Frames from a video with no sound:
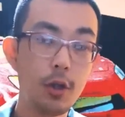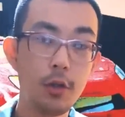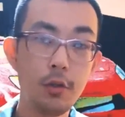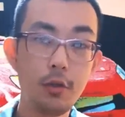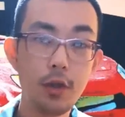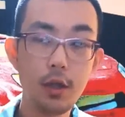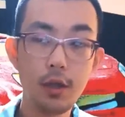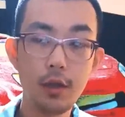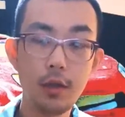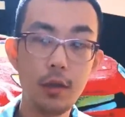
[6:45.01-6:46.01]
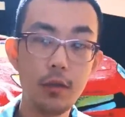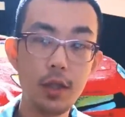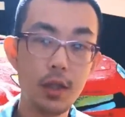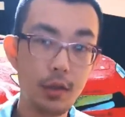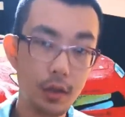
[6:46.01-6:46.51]

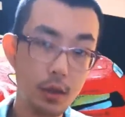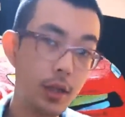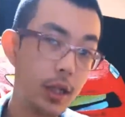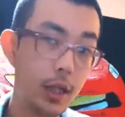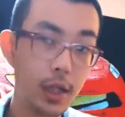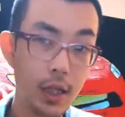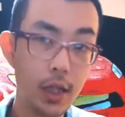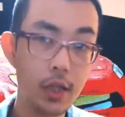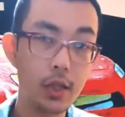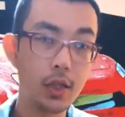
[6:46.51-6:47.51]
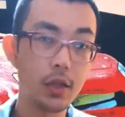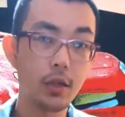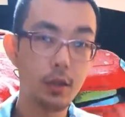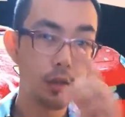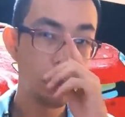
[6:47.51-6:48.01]
this career is
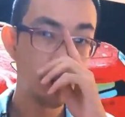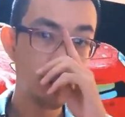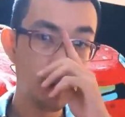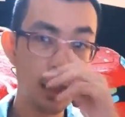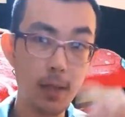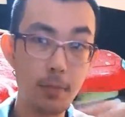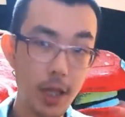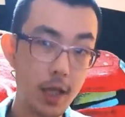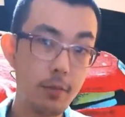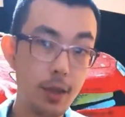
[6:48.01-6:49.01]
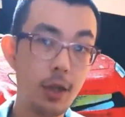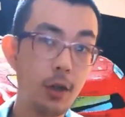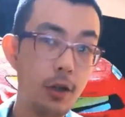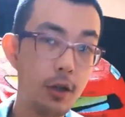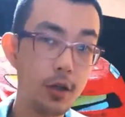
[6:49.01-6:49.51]
not that big,
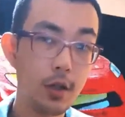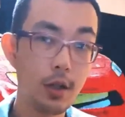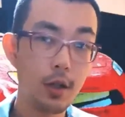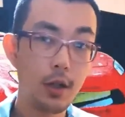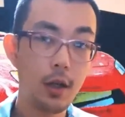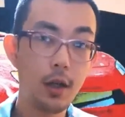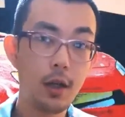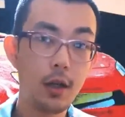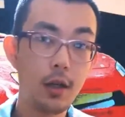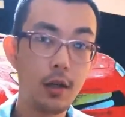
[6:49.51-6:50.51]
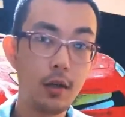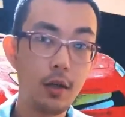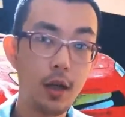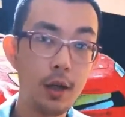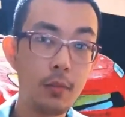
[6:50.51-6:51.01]
because
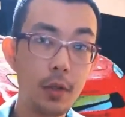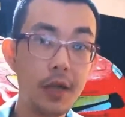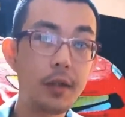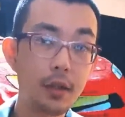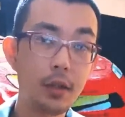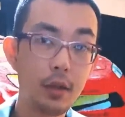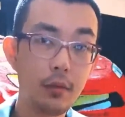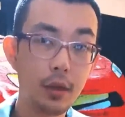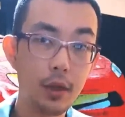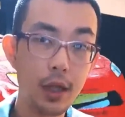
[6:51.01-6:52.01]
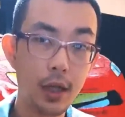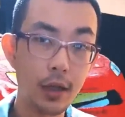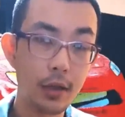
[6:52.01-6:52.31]
I'm a relatively young,